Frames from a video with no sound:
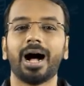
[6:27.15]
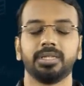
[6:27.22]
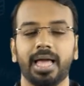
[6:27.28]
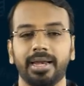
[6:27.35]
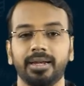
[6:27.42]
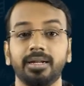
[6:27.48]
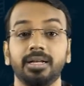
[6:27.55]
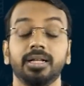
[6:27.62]

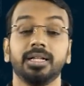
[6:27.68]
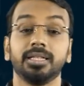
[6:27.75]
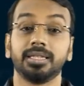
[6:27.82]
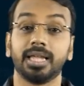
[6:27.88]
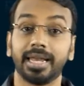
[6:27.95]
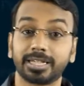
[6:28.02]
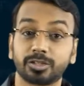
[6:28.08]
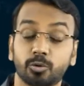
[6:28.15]
Then
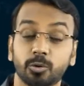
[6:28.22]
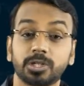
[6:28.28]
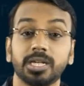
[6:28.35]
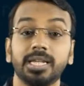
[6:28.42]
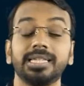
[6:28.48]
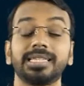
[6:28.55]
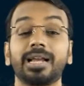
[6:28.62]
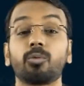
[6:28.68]
the next
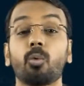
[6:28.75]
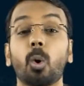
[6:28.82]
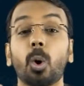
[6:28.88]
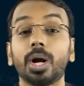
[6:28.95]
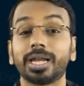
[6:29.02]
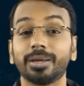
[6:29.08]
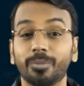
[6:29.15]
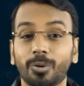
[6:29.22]
question is, at
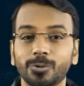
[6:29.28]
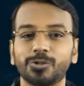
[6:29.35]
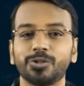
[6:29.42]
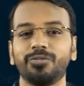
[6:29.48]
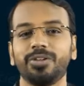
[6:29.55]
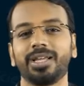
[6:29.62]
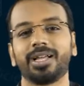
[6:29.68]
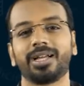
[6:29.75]
what amount
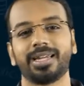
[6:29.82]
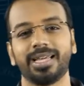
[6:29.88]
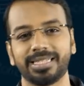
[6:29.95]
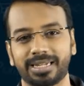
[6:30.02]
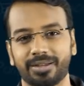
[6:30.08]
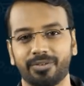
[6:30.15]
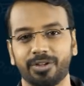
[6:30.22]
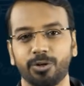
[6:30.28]
should we
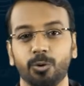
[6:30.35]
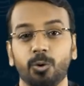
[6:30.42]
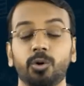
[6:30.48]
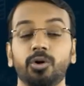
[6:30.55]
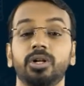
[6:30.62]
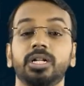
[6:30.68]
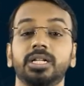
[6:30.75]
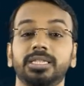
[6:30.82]
recognize
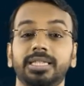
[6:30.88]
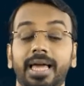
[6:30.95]
revenue?